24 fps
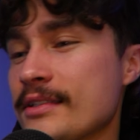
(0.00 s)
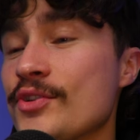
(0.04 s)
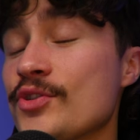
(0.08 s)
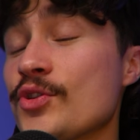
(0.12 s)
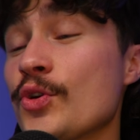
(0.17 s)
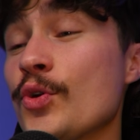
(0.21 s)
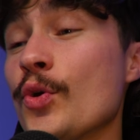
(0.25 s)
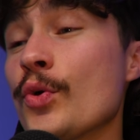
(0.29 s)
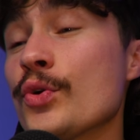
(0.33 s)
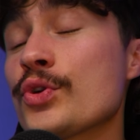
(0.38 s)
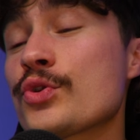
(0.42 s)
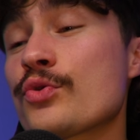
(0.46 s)
So
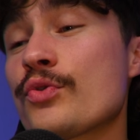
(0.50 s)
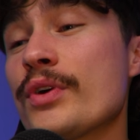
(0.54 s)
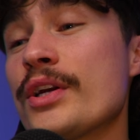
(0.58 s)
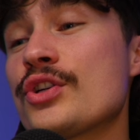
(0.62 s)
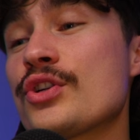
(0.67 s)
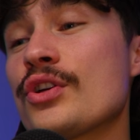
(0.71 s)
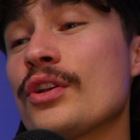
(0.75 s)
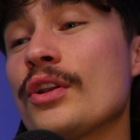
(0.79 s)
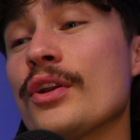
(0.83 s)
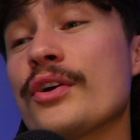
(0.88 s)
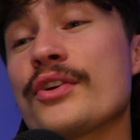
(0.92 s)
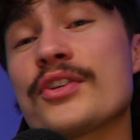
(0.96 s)
your screen
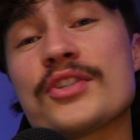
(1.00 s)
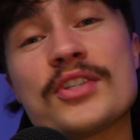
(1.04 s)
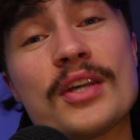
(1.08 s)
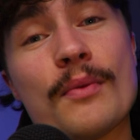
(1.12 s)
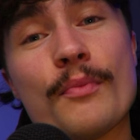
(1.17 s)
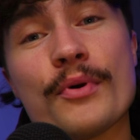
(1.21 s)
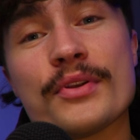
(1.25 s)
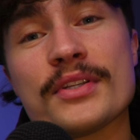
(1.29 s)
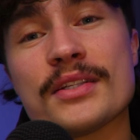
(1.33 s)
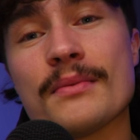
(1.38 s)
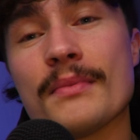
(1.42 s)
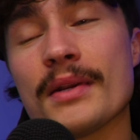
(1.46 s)
should look
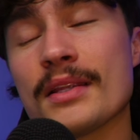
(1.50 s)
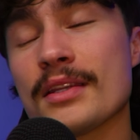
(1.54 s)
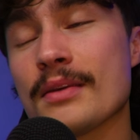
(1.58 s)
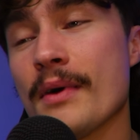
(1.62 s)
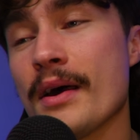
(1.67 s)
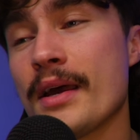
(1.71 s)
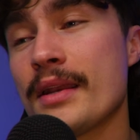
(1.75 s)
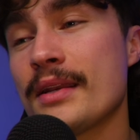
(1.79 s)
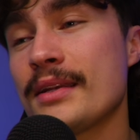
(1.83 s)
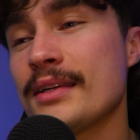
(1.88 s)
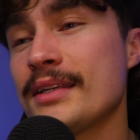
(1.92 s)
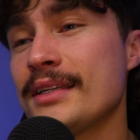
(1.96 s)
somewhat similar to
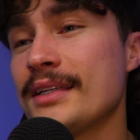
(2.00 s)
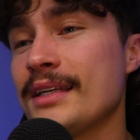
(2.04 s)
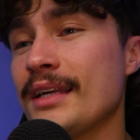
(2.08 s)
mine.